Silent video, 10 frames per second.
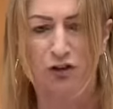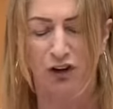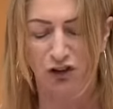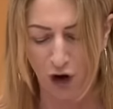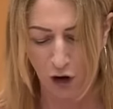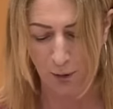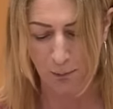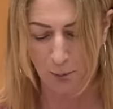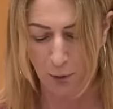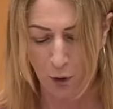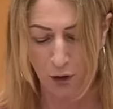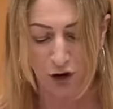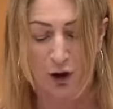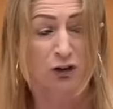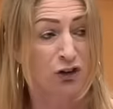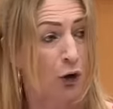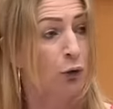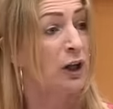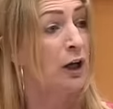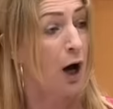the Durham report,
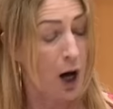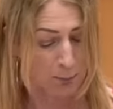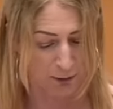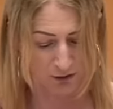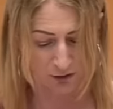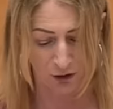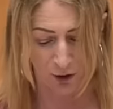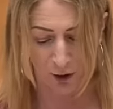showed the opposite.